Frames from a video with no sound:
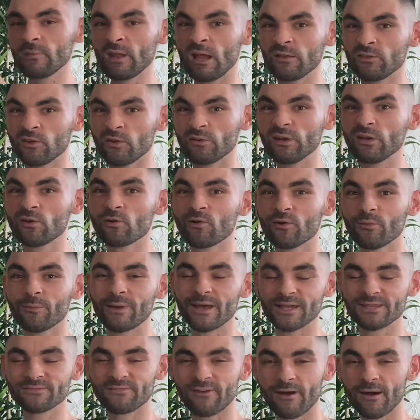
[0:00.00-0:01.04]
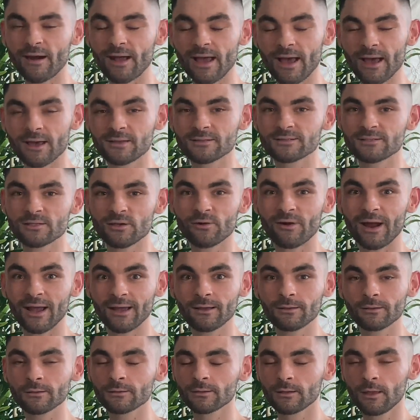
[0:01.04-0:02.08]
they only come as far as your
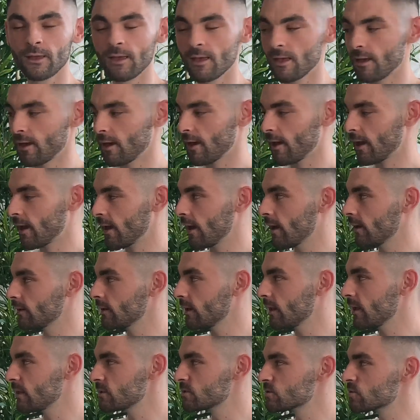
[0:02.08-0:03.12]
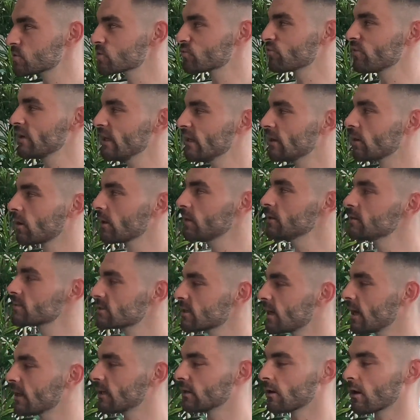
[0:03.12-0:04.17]
ankle, and it's just really nice
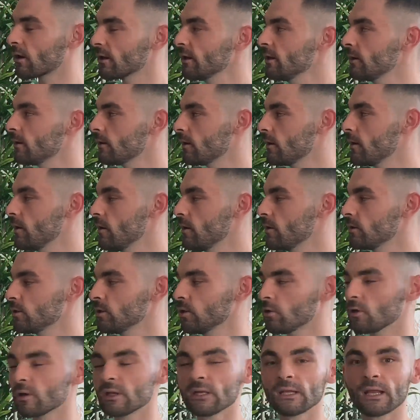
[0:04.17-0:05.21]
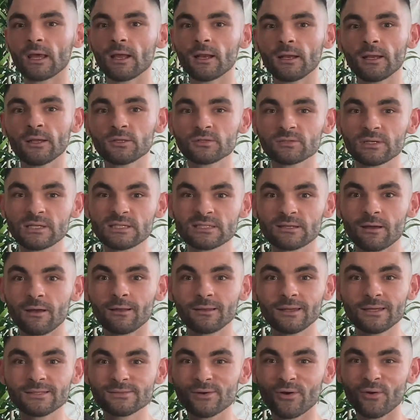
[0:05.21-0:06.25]
and light. You can literally style
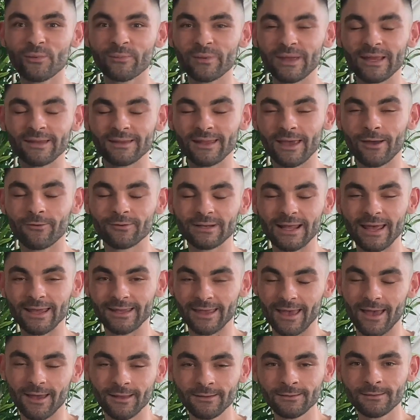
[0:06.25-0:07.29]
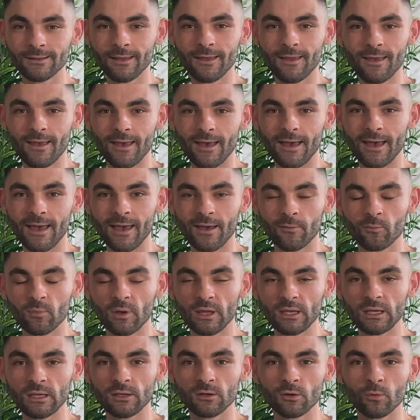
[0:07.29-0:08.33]
these up and down again.
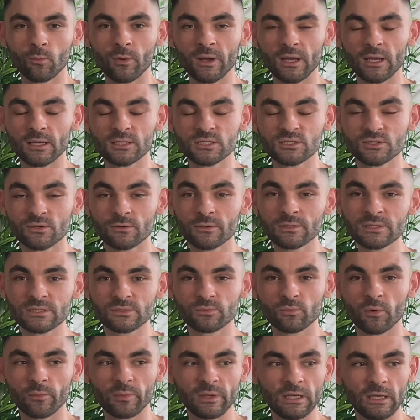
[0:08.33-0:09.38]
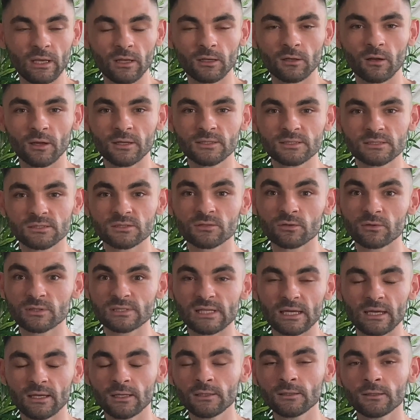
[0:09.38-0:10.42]
Either with a short would be nice tucked
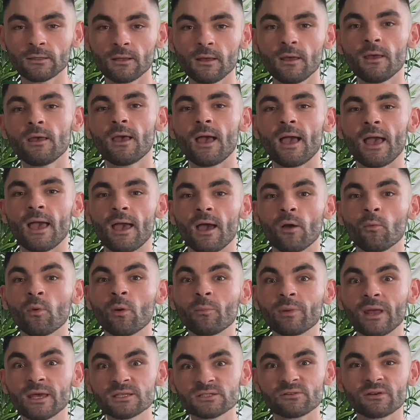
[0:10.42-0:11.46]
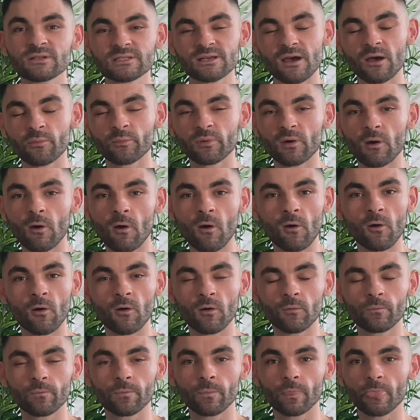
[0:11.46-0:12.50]
in with blazer on top,
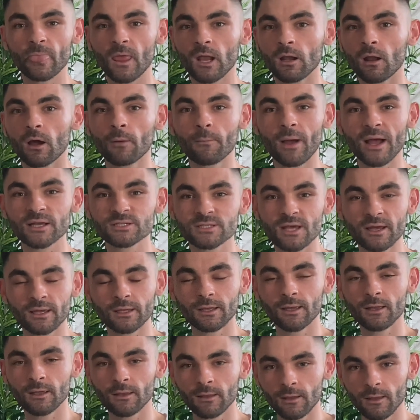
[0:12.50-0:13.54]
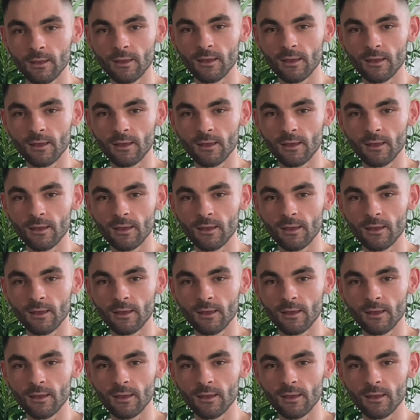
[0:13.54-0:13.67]
or a long mat jacket,